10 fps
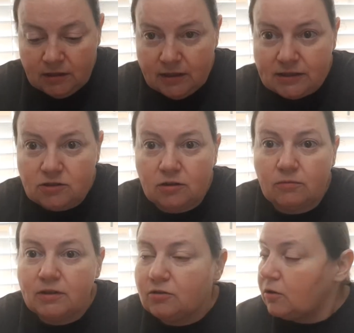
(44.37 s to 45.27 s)
Let's start
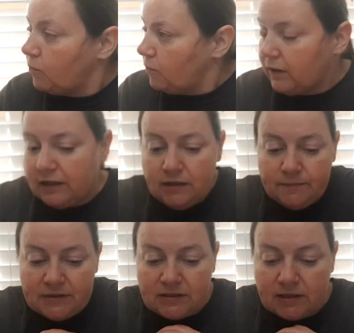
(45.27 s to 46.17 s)
with our
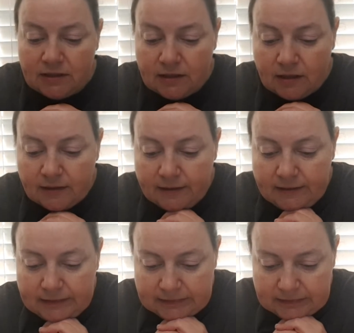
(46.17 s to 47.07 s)
whips.
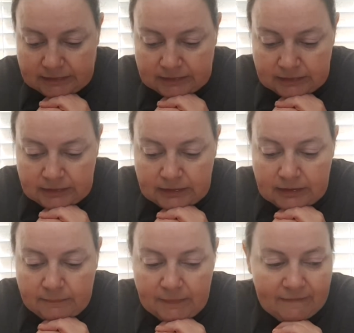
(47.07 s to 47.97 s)
Uh,
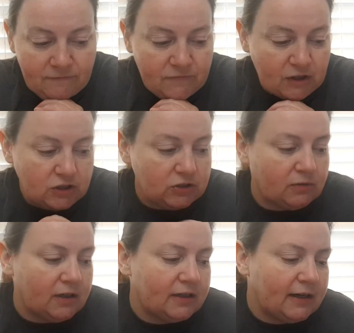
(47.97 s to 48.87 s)
my first
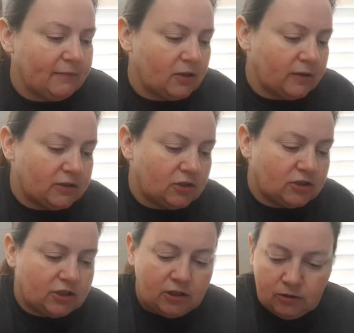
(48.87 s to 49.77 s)
one I'm going to
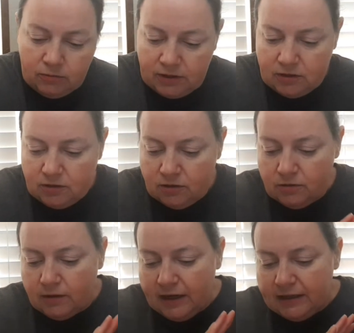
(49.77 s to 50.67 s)
share with
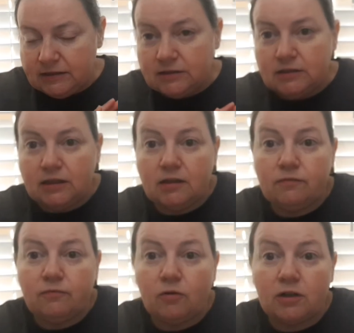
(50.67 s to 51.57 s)
you, I did
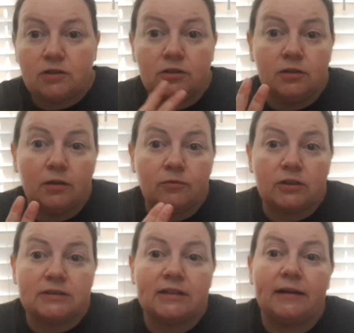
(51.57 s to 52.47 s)
for two
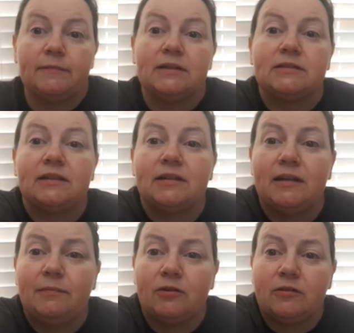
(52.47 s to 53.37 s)
homework assignments, and
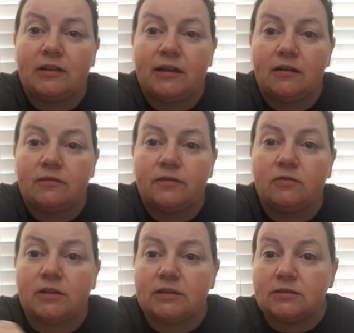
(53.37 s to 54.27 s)
I'm already out of
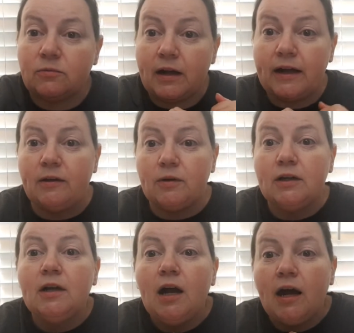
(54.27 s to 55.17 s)
focus. Wow.
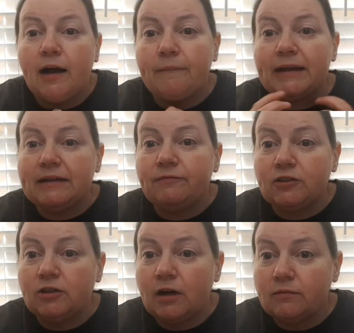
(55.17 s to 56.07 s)
Um, I did for
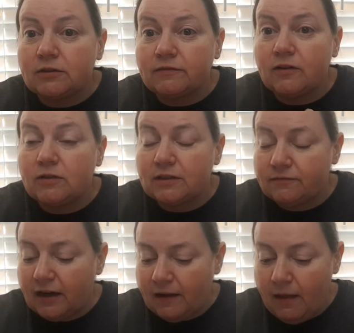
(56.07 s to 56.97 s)
two homework, fo
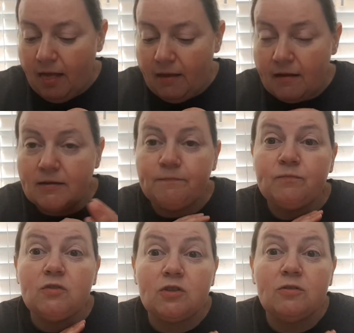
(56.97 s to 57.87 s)
uh,
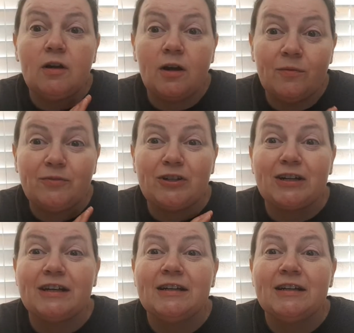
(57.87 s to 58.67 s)
two homework